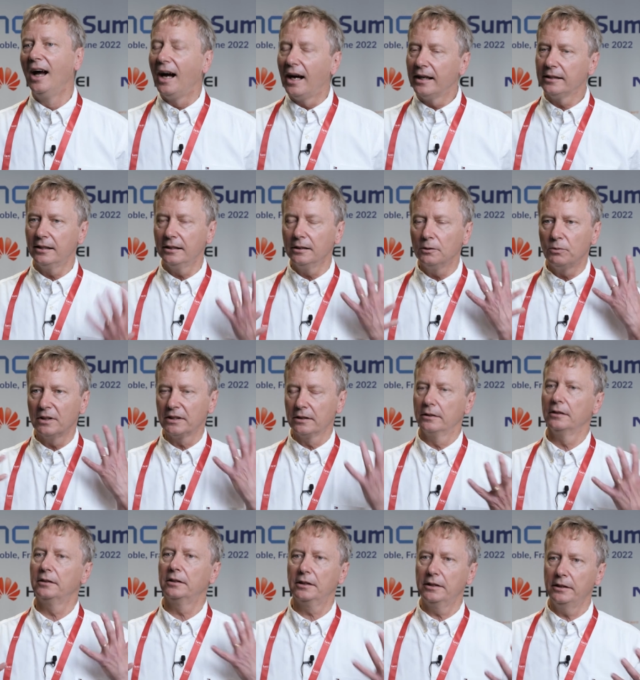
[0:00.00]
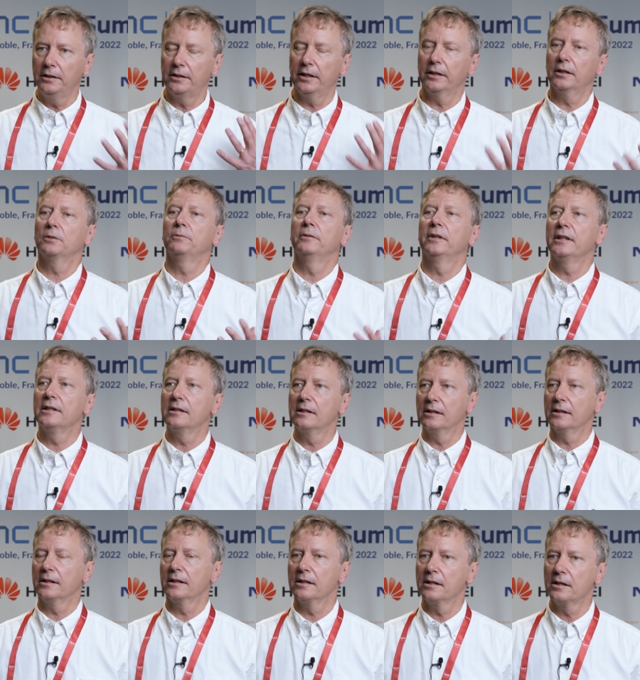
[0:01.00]
I think one of the key
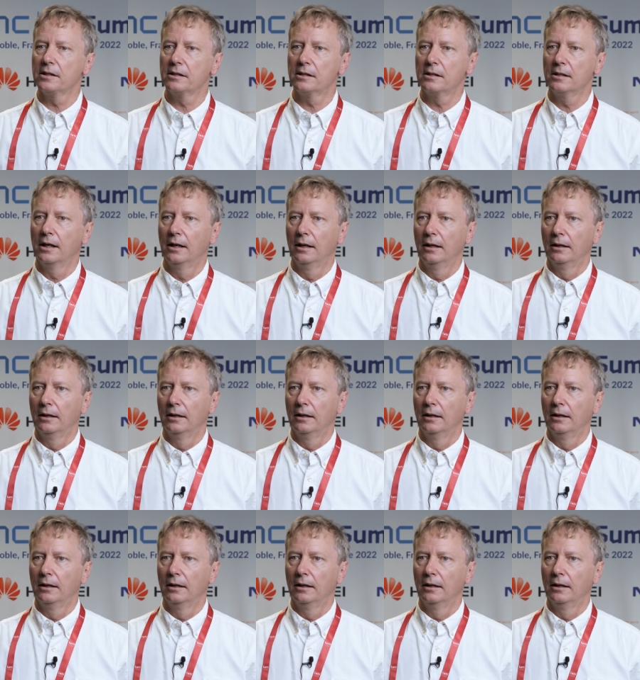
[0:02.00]
takeaways is